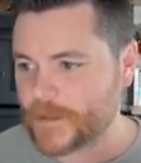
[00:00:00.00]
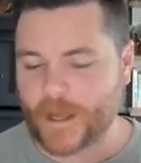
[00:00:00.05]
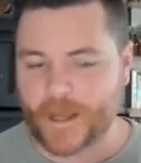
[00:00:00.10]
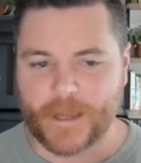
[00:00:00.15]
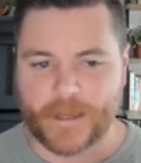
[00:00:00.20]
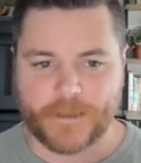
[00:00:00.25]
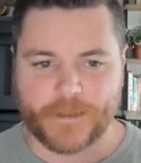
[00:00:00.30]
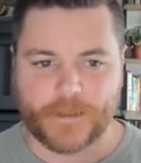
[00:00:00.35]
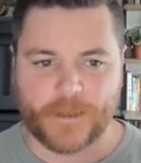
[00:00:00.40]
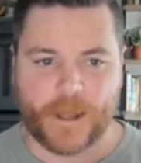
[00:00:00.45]

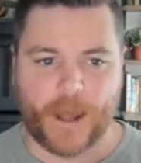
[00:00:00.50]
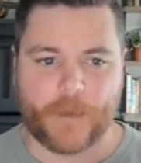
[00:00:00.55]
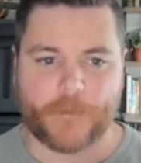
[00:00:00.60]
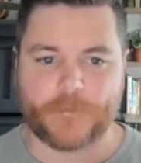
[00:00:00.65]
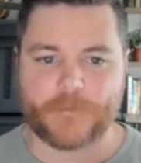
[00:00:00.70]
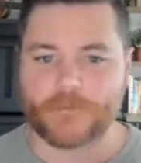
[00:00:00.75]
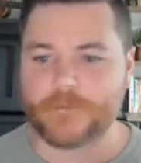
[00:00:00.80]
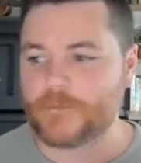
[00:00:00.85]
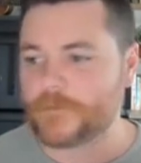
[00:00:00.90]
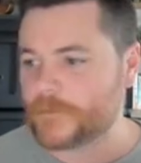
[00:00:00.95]

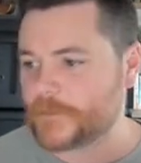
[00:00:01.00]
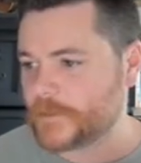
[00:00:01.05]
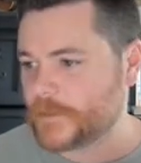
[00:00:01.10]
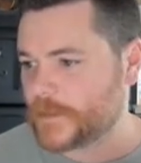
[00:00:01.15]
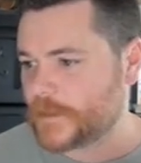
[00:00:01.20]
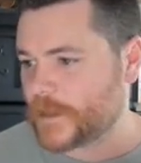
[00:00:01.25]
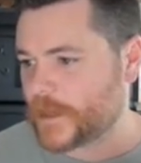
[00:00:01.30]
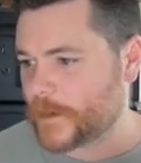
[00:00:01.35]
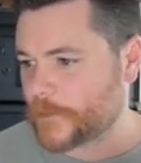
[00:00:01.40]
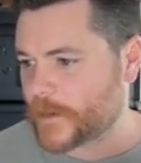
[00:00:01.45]
I'm
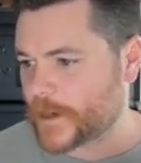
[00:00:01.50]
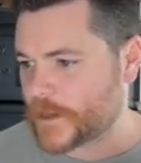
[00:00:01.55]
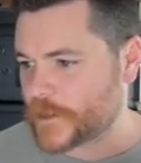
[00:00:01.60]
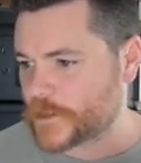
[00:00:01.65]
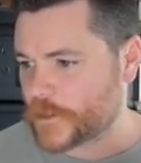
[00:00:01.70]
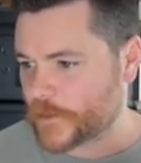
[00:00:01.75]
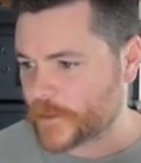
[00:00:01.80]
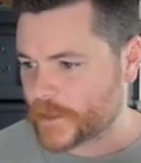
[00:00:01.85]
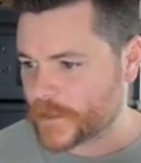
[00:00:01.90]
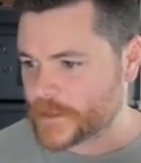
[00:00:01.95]
kind of
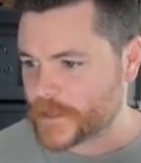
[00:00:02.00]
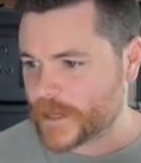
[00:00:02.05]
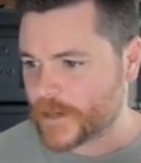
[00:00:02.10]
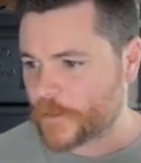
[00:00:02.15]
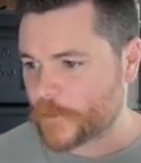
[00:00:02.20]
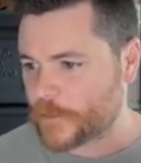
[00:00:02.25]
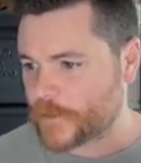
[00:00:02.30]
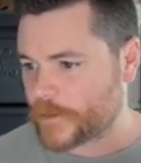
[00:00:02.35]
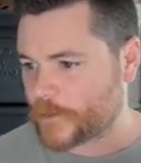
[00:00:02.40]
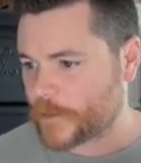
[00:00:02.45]
joking because I
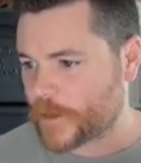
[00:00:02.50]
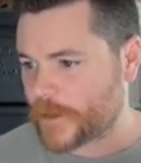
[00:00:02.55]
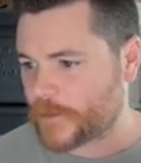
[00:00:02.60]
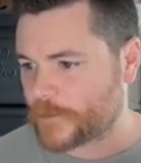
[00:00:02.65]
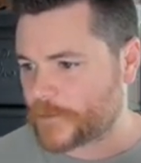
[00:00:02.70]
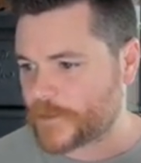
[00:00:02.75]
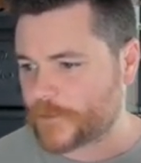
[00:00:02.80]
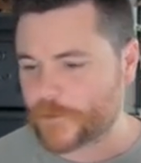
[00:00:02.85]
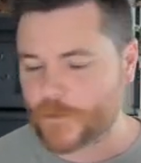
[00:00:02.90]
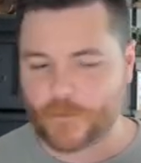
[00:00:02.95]
know people
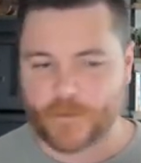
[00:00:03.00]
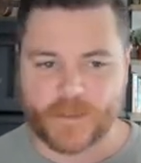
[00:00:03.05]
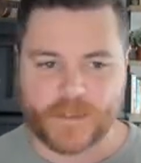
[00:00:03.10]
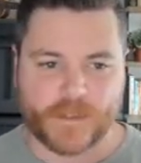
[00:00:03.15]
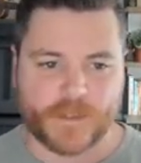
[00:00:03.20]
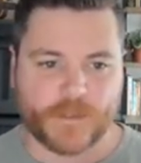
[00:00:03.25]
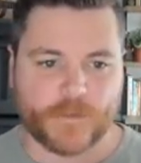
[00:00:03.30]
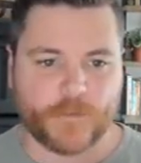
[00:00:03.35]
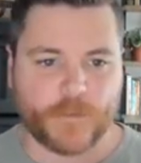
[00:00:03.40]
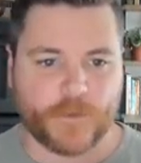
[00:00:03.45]
have different
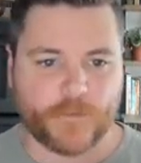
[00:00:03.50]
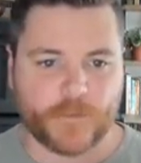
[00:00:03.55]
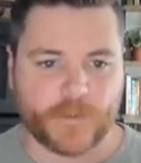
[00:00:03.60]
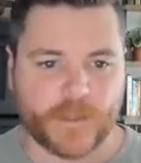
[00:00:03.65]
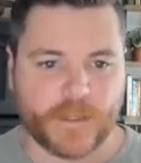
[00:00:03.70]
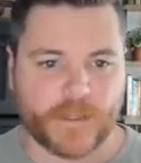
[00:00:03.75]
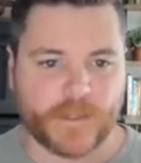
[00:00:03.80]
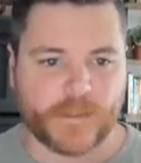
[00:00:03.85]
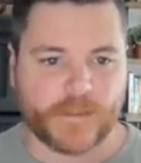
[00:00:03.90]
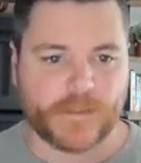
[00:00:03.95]
reasons for different
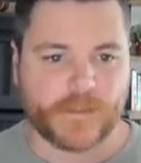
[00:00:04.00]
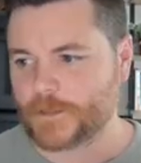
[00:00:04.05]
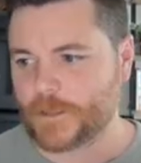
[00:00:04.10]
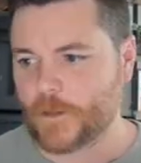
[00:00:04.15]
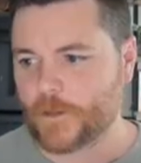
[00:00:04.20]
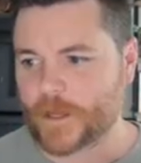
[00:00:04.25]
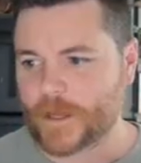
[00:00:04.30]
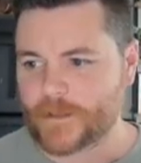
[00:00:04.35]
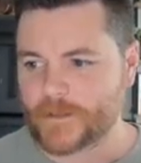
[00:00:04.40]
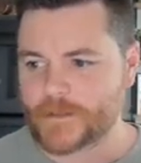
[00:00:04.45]
things.
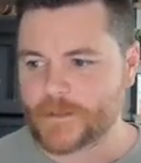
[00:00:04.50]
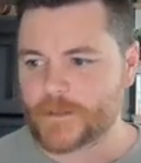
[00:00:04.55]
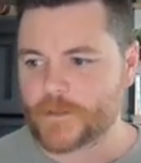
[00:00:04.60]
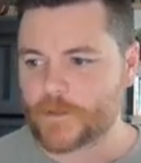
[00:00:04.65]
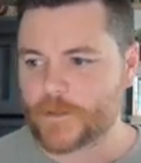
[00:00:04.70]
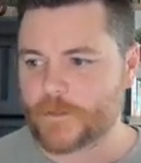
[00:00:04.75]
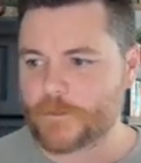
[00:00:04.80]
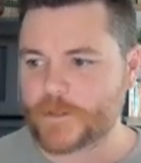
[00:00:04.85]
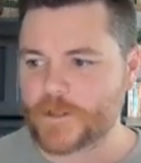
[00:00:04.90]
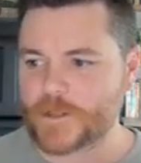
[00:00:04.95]
Okay.
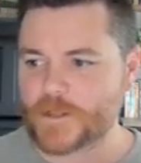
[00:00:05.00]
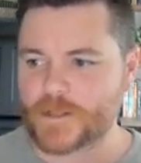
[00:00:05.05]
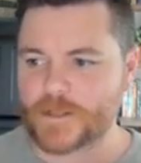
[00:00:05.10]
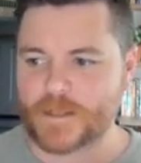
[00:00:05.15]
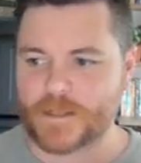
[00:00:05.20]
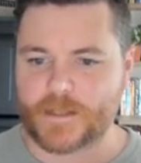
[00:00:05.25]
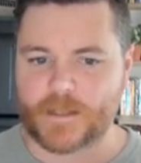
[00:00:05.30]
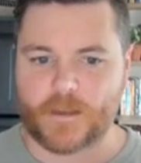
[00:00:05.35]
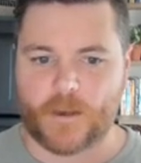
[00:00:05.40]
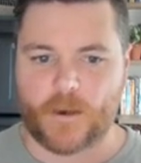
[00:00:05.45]
So then we just
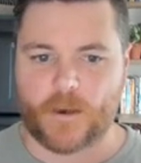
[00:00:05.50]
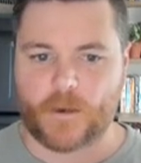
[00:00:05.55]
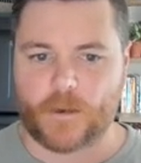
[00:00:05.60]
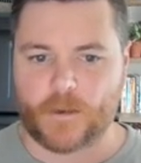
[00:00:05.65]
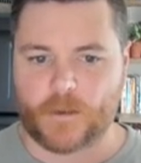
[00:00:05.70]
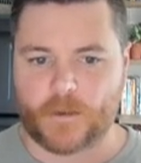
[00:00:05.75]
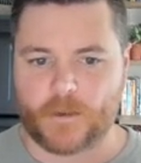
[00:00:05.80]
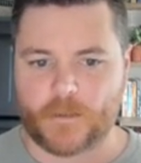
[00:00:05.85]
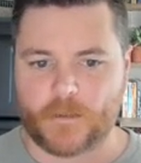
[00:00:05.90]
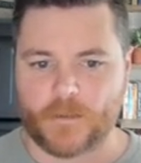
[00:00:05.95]
need
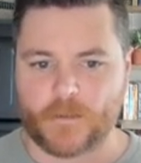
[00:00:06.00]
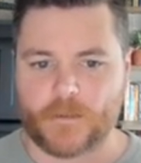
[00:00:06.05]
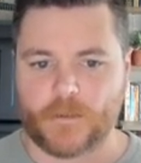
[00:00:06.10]
our